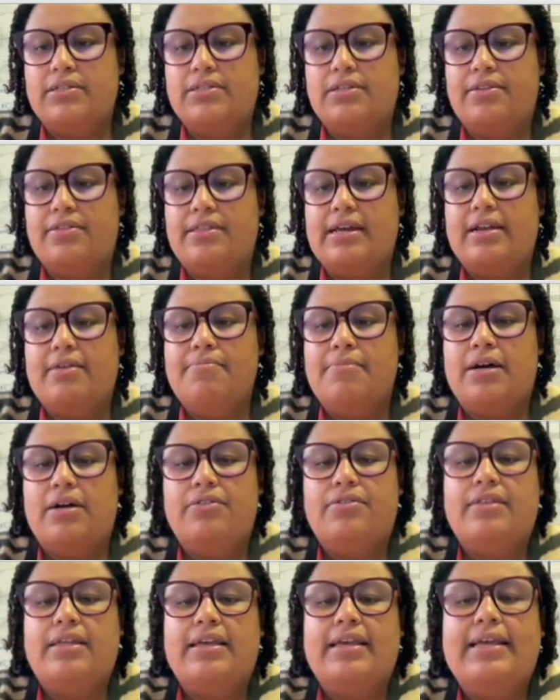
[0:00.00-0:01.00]
So that
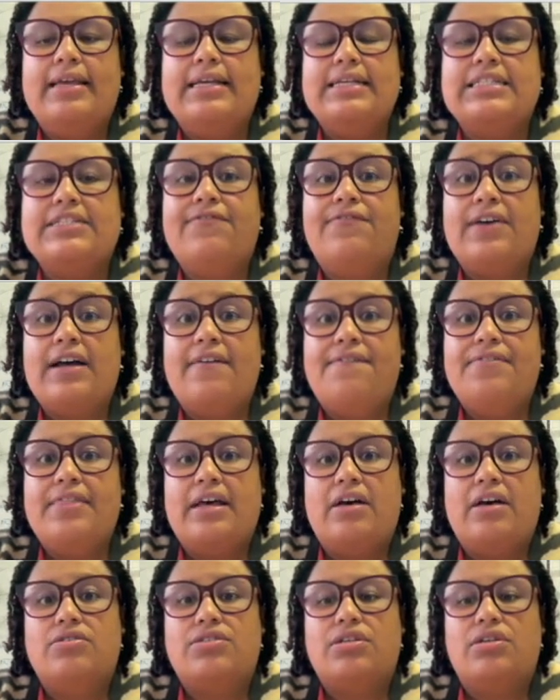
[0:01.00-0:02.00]
amount there is
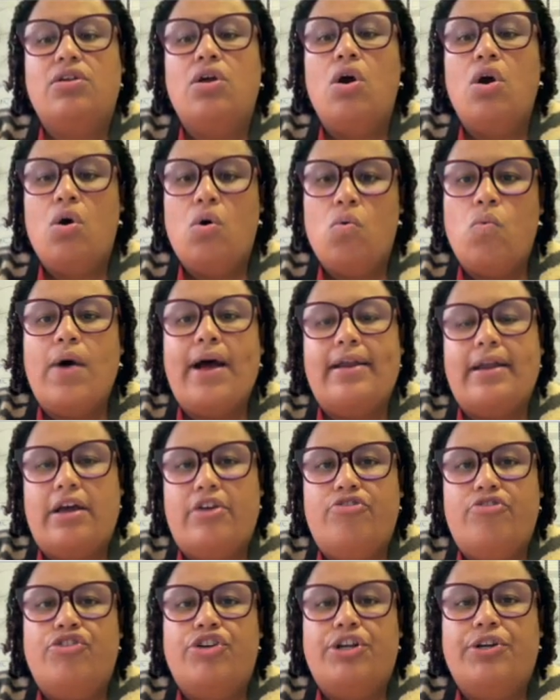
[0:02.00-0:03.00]

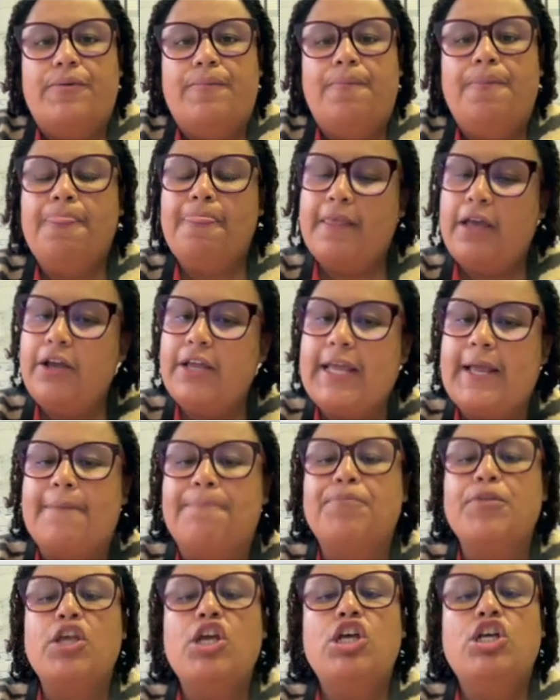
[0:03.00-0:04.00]
5,100. Okay,
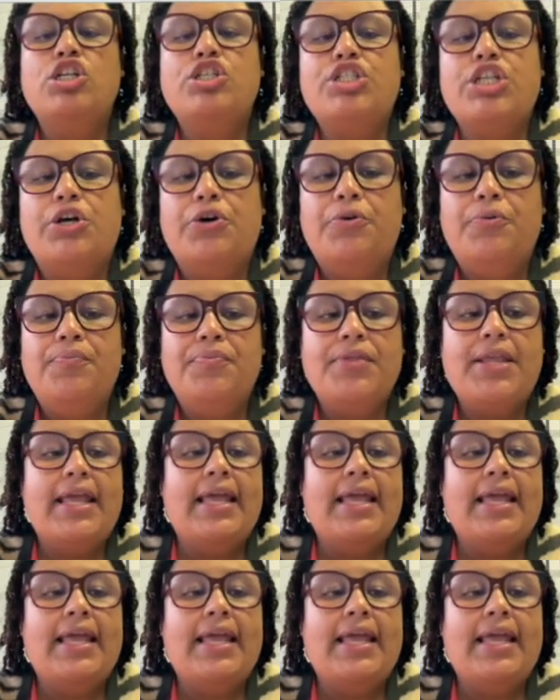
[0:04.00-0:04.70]
so